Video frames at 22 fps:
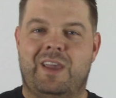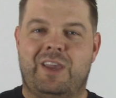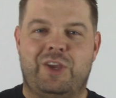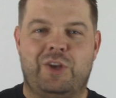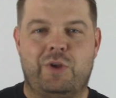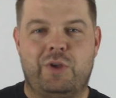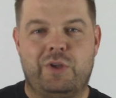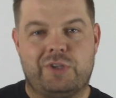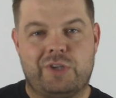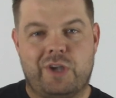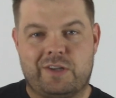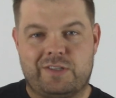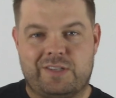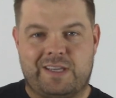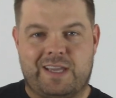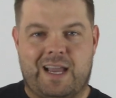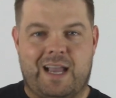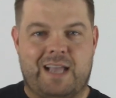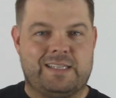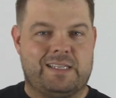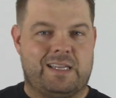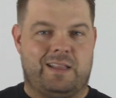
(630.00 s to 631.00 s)
You know, you talk to
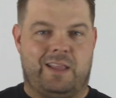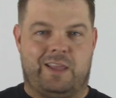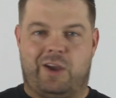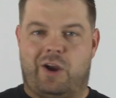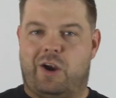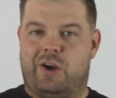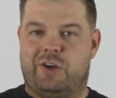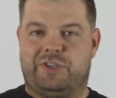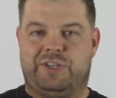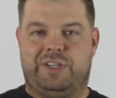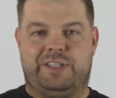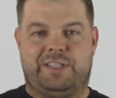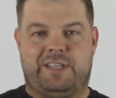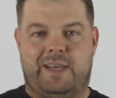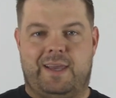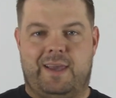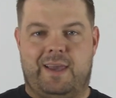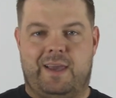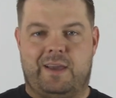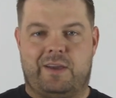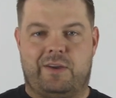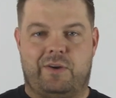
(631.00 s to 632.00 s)
guys on like RC
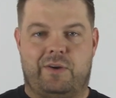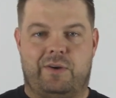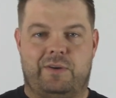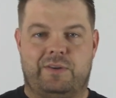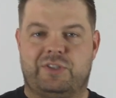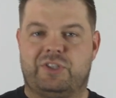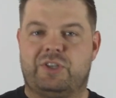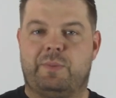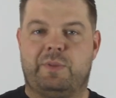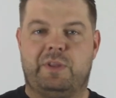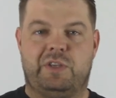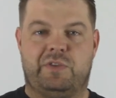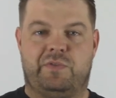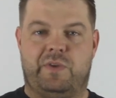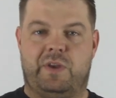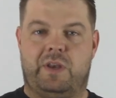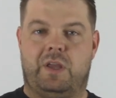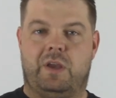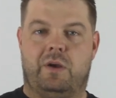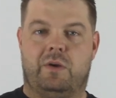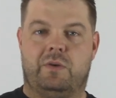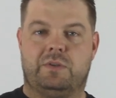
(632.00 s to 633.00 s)
Tech or in some of these
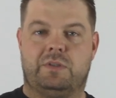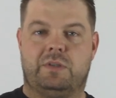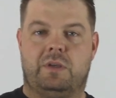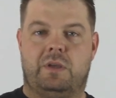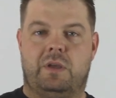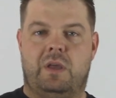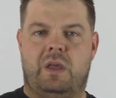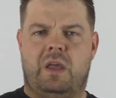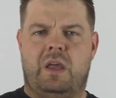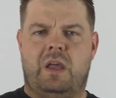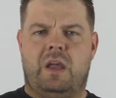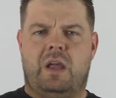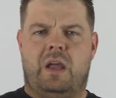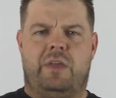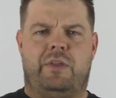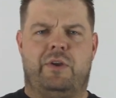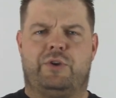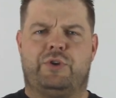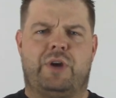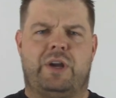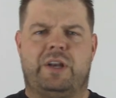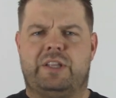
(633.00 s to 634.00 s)
videos, and
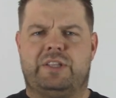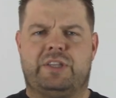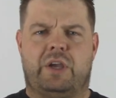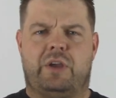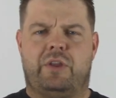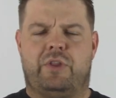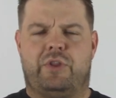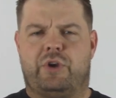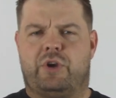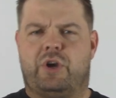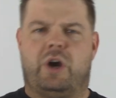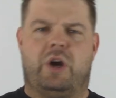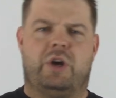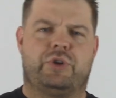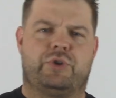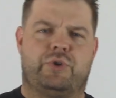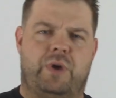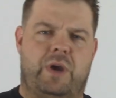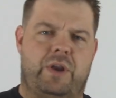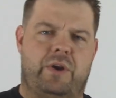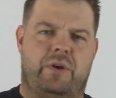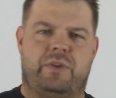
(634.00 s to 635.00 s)
they're trying to tell you that their car is
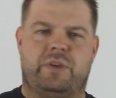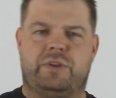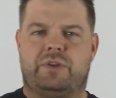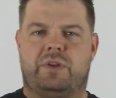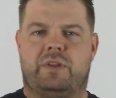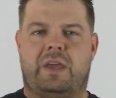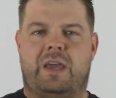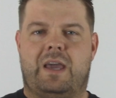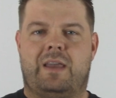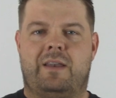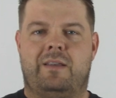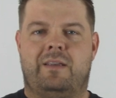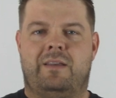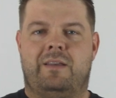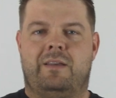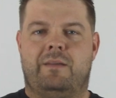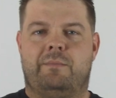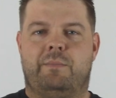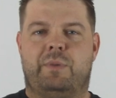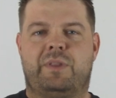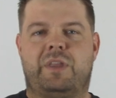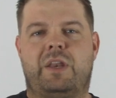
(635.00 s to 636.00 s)
great or this or that,
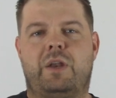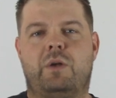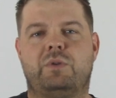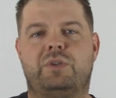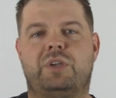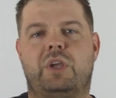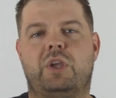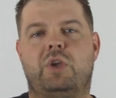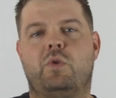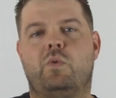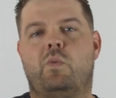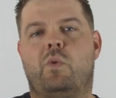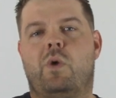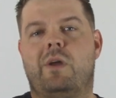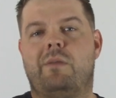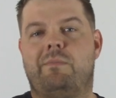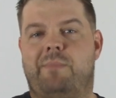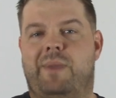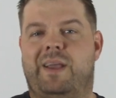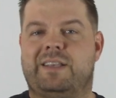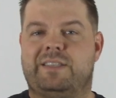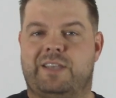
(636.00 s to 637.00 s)
but they don't tell you
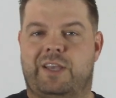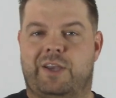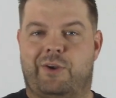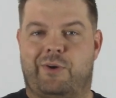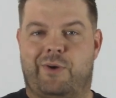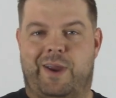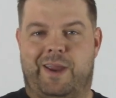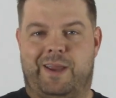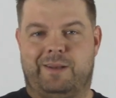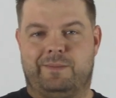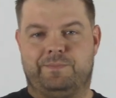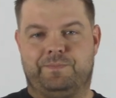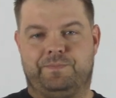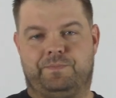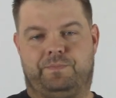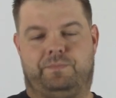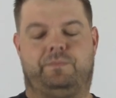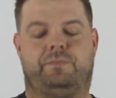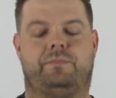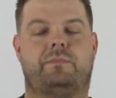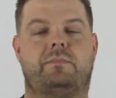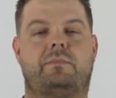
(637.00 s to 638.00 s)
what makes it great.
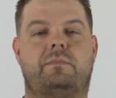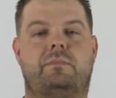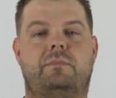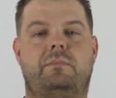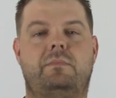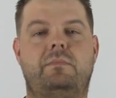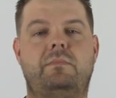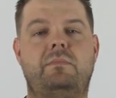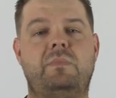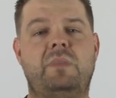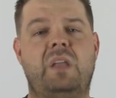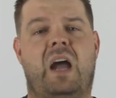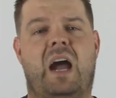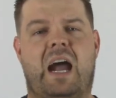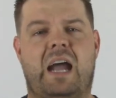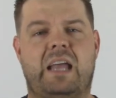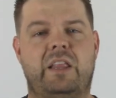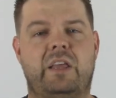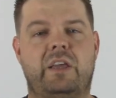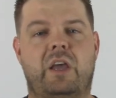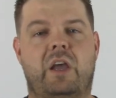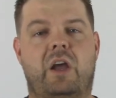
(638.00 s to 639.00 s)

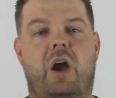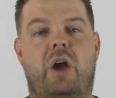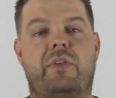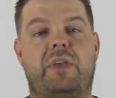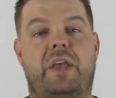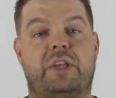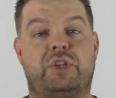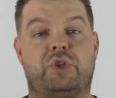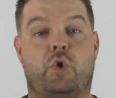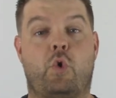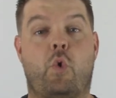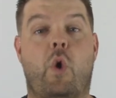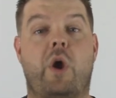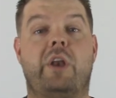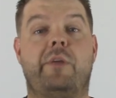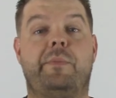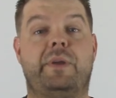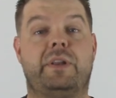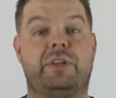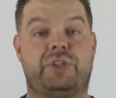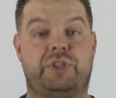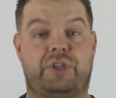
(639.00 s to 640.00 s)
I like a car that has quite
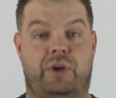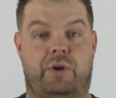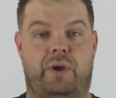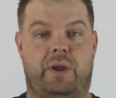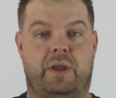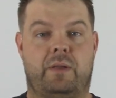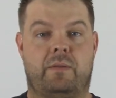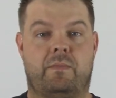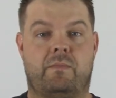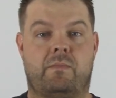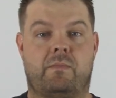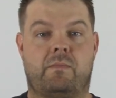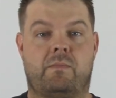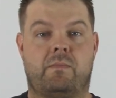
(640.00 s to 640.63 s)
a bit of steering,